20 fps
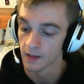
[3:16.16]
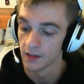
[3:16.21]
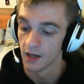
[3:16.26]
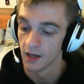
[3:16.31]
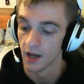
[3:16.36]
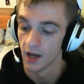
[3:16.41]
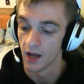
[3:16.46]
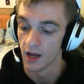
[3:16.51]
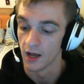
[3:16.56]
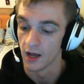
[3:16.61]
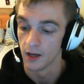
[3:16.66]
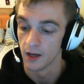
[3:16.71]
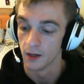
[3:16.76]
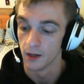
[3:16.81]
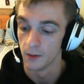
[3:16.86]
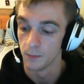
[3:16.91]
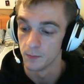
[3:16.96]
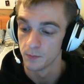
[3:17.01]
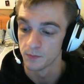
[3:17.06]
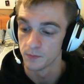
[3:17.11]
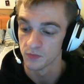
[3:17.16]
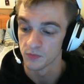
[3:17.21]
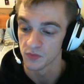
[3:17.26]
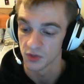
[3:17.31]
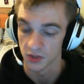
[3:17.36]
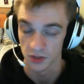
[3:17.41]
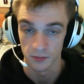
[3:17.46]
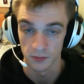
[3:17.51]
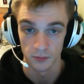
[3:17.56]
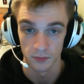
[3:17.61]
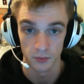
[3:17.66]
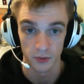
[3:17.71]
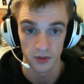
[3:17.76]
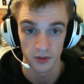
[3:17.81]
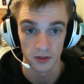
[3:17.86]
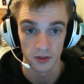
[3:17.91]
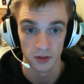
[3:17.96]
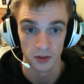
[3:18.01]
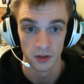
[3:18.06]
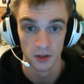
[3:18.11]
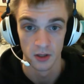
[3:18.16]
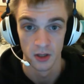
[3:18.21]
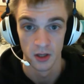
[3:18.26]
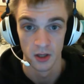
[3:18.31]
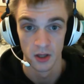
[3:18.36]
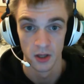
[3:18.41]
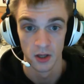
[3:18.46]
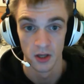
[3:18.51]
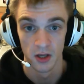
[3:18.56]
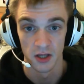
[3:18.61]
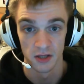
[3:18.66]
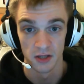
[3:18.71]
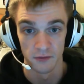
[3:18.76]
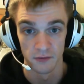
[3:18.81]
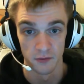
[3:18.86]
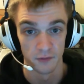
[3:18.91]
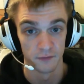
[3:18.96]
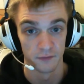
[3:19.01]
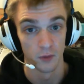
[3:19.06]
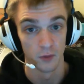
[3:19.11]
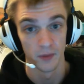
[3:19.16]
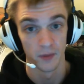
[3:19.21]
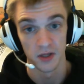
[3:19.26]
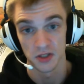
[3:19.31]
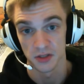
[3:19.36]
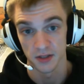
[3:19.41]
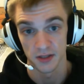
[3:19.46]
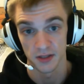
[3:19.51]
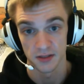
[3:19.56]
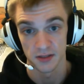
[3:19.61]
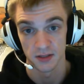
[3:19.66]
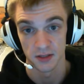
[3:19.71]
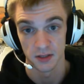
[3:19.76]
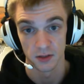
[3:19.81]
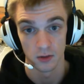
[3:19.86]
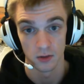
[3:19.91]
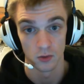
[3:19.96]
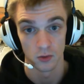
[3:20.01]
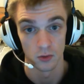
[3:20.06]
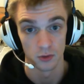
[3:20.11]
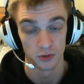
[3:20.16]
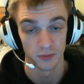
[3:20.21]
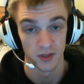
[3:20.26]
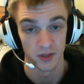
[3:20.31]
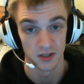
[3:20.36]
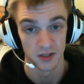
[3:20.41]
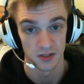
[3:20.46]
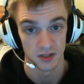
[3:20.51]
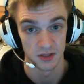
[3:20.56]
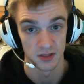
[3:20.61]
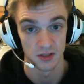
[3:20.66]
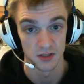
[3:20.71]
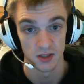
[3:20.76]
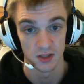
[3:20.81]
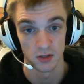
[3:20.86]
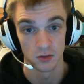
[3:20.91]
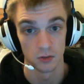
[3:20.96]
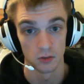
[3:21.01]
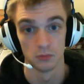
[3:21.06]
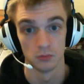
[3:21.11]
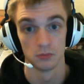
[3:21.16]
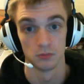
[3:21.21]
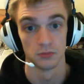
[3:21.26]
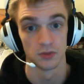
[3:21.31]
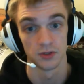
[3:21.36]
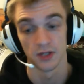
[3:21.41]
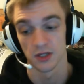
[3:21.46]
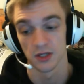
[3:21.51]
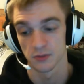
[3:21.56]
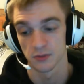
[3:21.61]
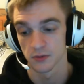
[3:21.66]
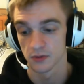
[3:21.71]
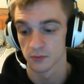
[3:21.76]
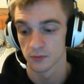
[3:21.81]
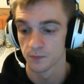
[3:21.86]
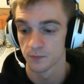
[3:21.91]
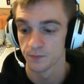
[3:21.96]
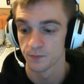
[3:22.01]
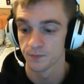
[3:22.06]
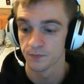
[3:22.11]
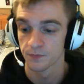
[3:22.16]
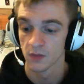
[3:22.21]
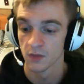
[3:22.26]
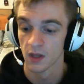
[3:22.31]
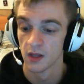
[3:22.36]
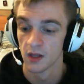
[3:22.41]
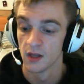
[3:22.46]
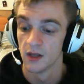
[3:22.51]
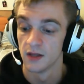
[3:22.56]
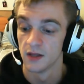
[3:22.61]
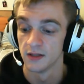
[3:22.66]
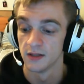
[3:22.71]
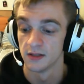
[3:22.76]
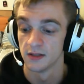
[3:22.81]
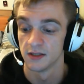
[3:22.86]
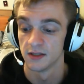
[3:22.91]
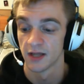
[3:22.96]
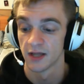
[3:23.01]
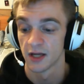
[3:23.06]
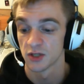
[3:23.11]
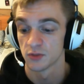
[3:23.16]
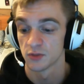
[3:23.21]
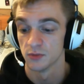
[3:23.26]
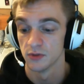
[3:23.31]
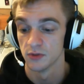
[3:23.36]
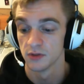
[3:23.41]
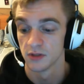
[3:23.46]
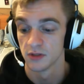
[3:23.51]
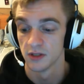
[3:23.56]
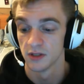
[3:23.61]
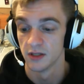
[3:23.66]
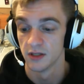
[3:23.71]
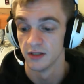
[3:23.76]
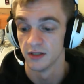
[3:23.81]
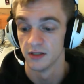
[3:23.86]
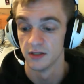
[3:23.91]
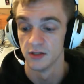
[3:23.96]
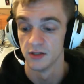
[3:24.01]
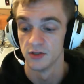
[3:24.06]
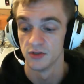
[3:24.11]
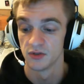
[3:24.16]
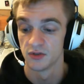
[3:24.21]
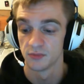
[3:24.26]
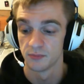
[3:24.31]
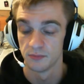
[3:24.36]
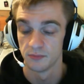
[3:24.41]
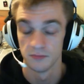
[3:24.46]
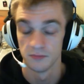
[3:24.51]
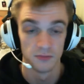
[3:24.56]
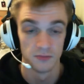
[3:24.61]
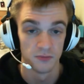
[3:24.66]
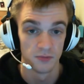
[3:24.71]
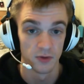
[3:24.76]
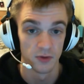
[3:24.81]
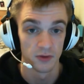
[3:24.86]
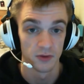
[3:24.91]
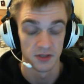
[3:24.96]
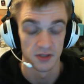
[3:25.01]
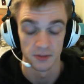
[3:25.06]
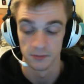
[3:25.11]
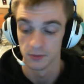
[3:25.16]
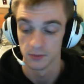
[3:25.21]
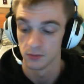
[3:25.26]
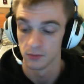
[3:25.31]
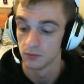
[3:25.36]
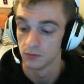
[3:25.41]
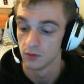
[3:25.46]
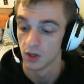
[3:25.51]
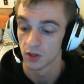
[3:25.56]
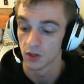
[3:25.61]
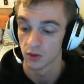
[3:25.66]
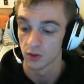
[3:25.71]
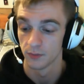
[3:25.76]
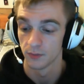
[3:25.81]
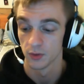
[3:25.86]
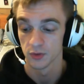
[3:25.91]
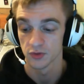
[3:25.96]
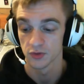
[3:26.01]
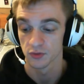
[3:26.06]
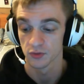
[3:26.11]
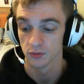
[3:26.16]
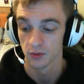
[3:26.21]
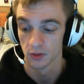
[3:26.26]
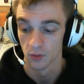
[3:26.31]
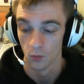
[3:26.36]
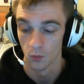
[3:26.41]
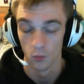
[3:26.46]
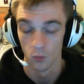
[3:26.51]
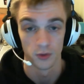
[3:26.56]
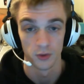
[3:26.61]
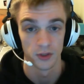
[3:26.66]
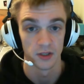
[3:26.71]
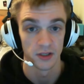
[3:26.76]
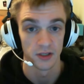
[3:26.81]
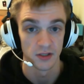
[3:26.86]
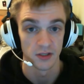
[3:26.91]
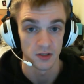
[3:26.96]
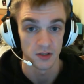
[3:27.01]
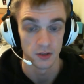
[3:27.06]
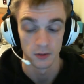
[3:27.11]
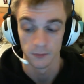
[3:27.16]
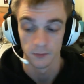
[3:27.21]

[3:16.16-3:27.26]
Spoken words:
You can bring either the formation that's in here or them as a single detachment. Their detachment is very simple: compulsory 1 elite slot,